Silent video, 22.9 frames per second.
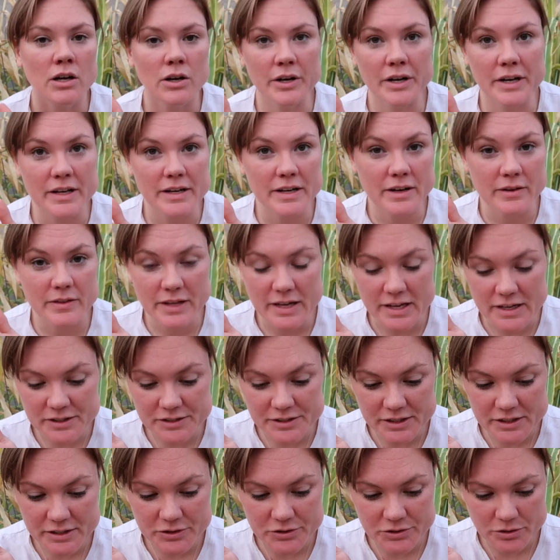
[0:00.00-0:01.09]
Okay, now the A
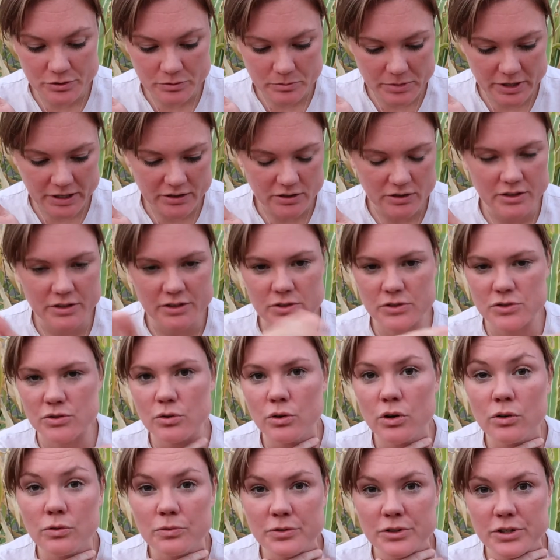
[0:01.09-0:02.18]
C is turned back on, so
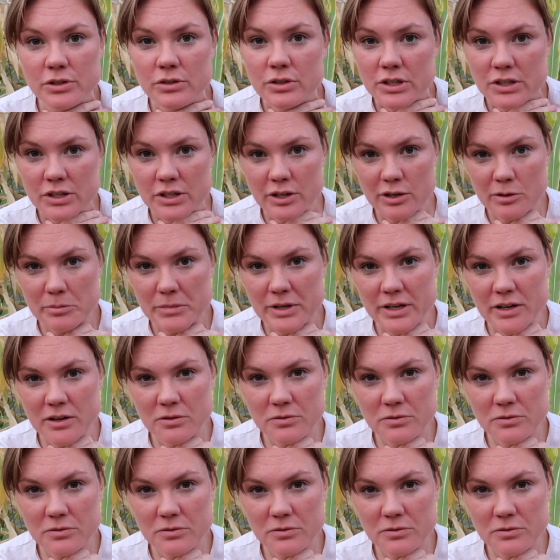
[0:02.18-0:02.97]
hopefully you can hear me.